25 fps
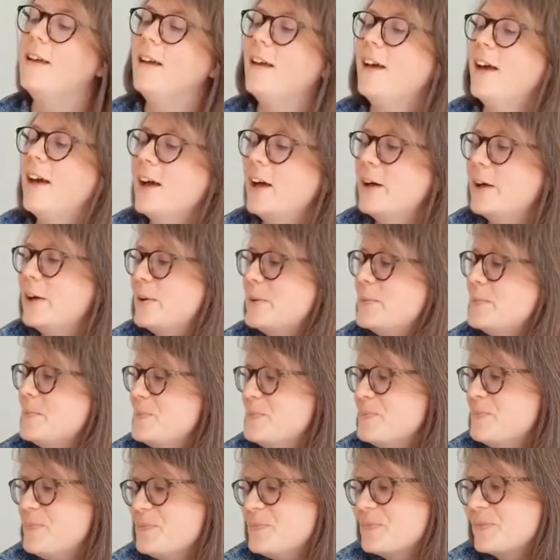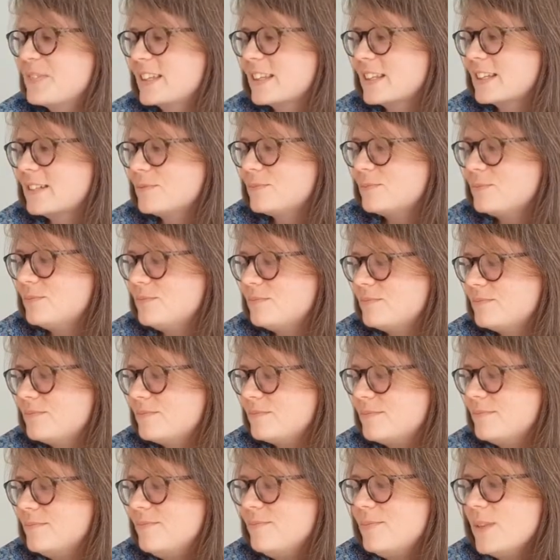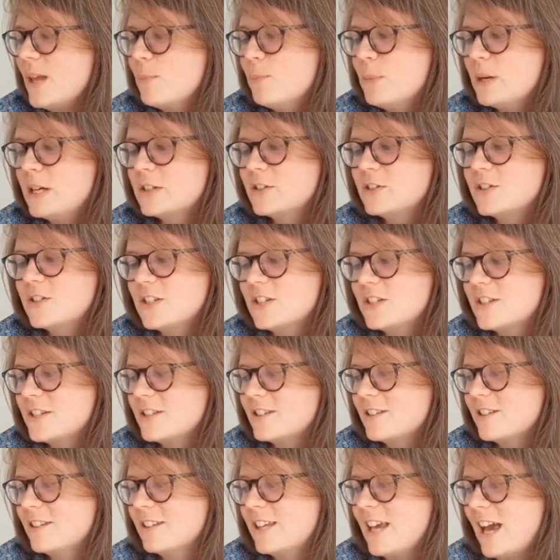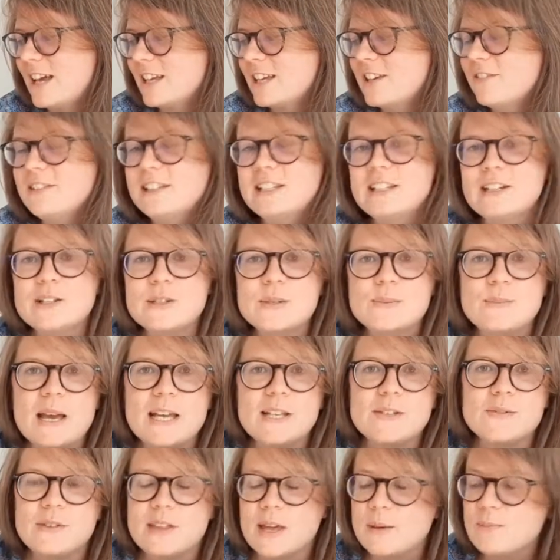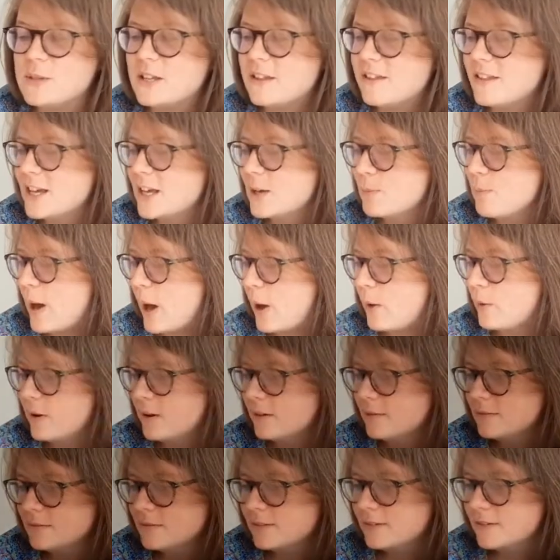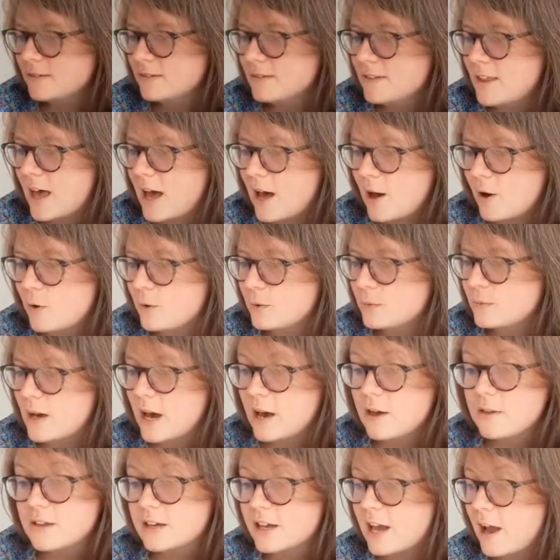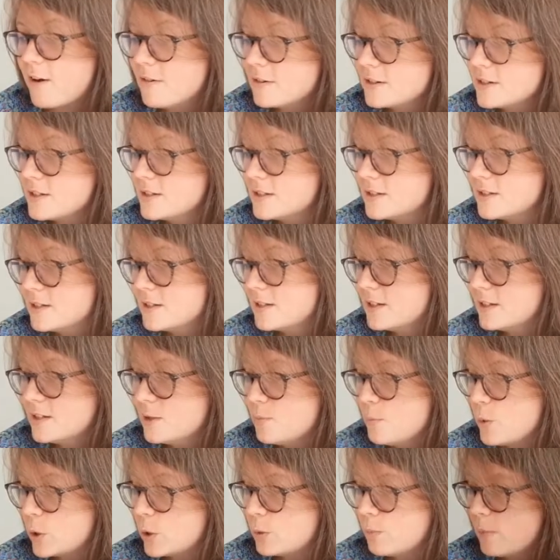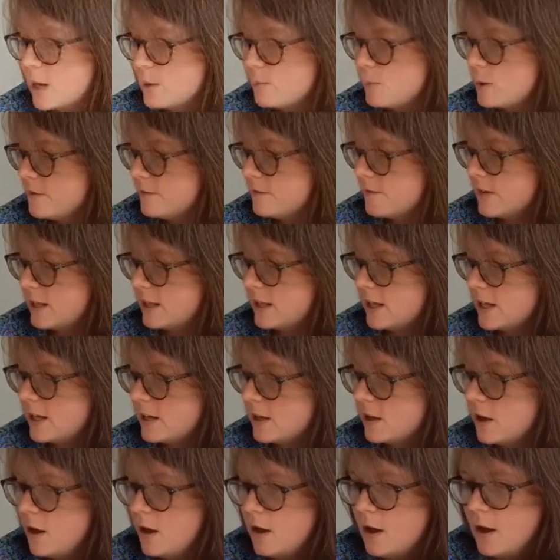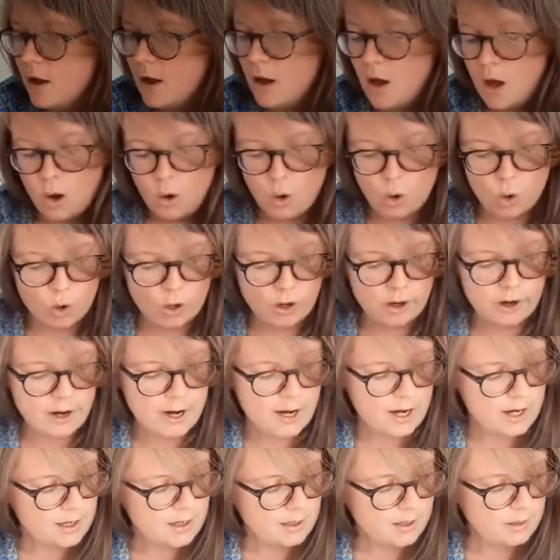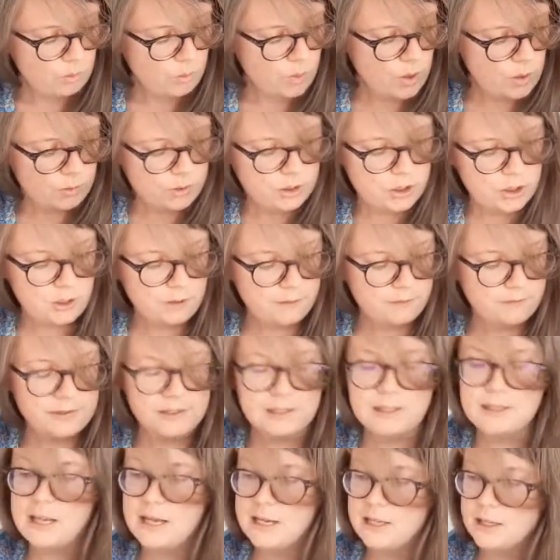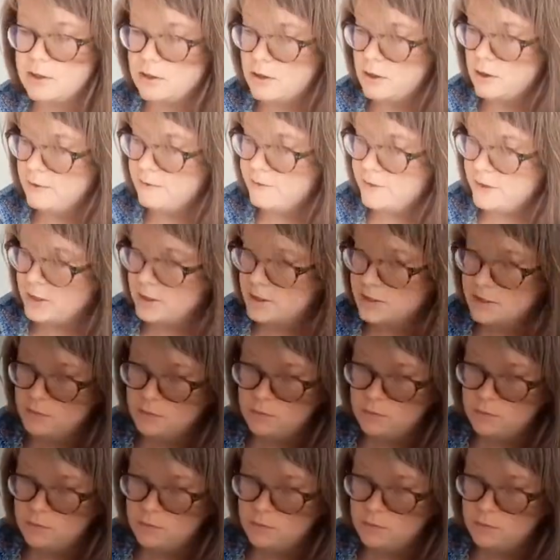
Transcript: But just, yeah, give a little space for them to think about how the characters in the book might be feeling. Or what would you feel like, Clover?